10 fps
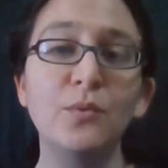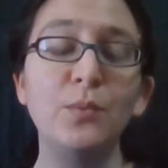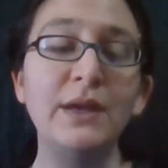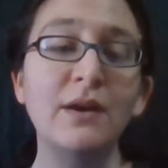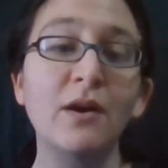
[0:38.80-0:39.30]

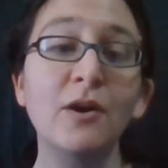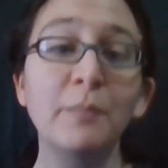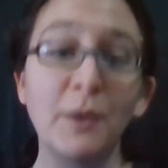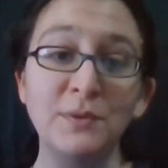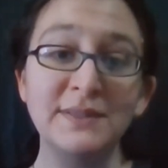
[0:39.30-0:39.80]
We
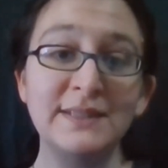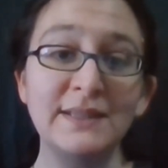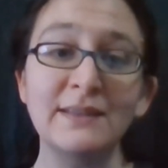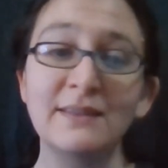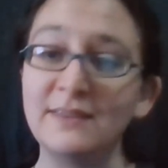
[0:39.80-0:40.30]
are
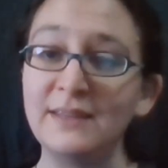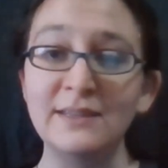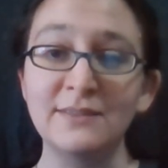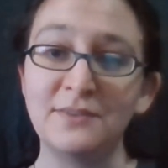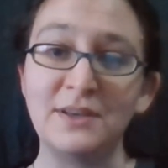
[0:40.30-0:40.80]
posting
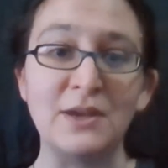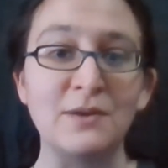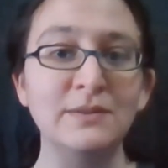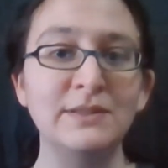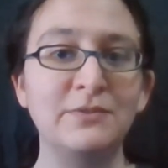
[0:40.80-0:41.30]
these
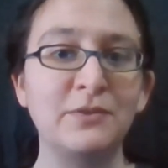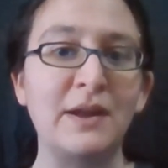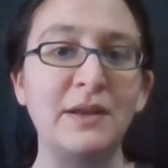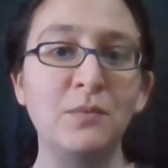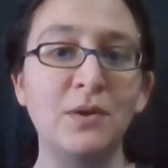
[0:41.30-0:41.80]
videos
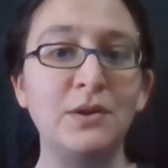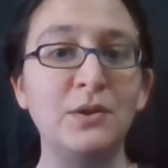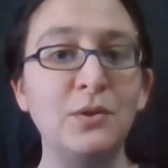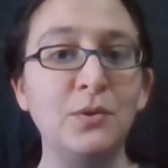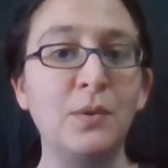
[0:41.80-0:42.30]
for anyone
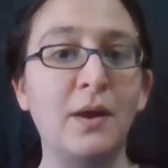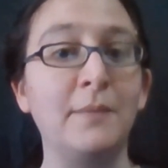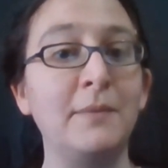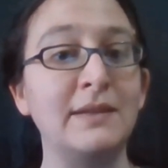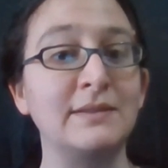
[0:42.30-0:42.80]
who
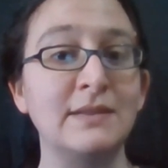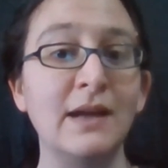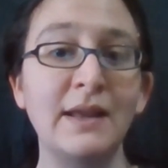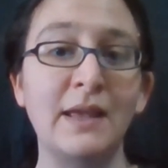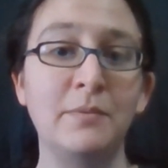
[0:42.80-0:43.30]
is
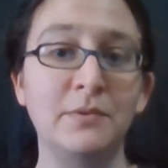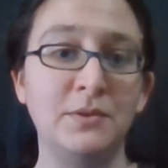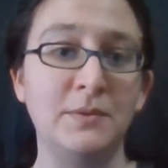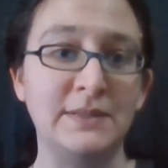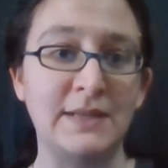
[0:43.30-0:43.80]
not able
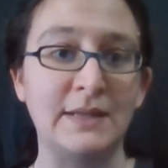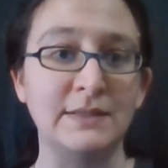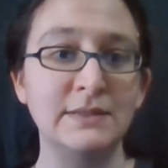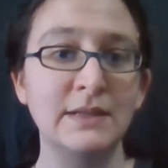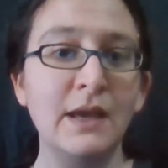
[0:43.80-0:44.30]
to
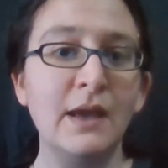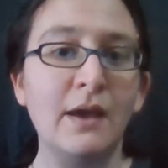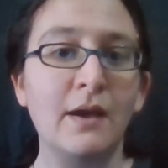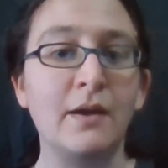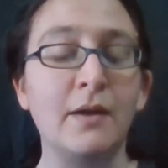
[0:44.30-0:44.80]
attend,
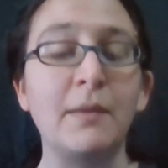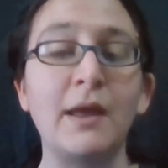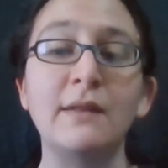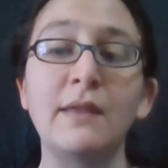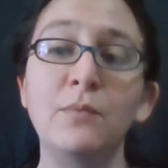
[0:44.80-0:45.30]

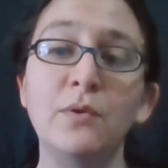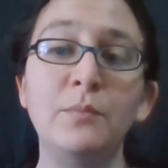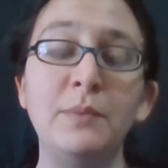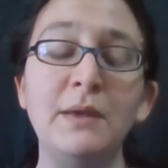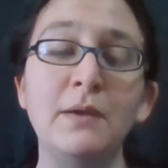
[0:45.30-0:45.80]
and they
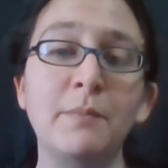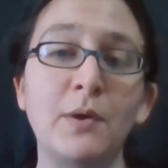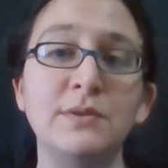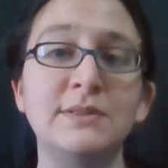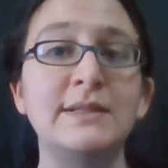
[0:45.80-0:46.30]
will be
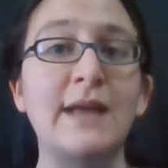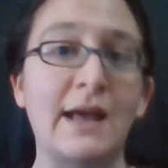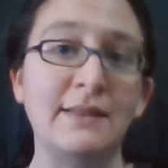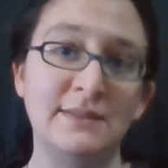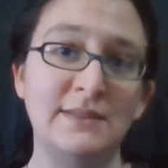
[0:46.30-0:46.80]
posted
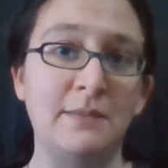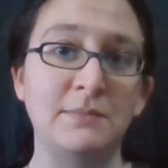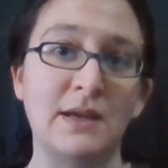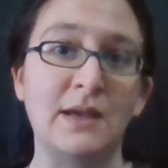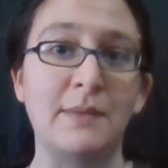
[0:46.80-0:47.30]
at the
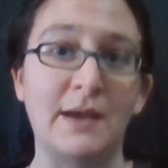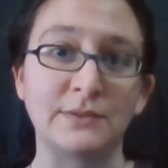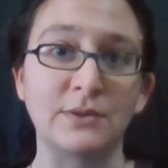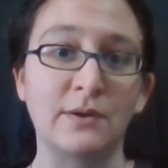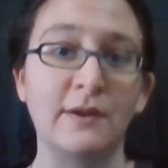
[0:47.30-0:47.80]
same time
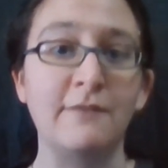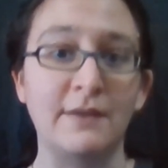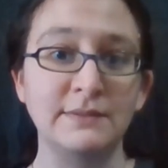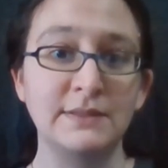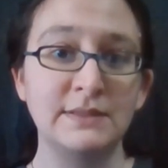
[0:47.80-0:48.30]
as our
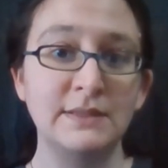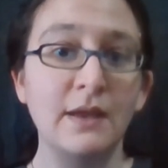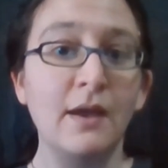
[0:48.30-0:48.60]
events.